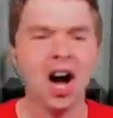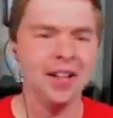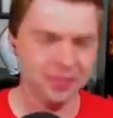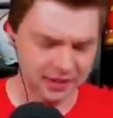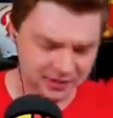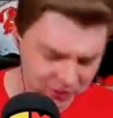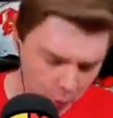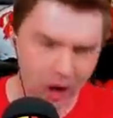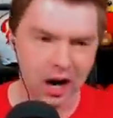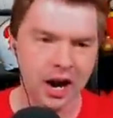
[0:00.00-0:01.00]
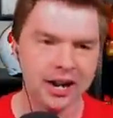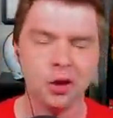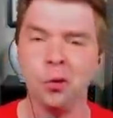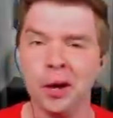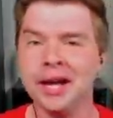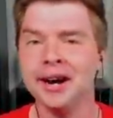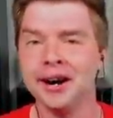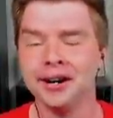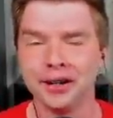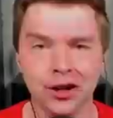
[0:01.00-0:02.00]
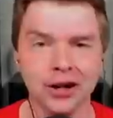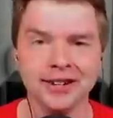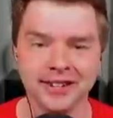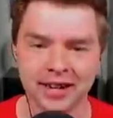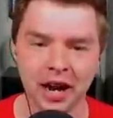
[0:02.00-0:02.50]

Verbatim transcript: on the squad, and we are good to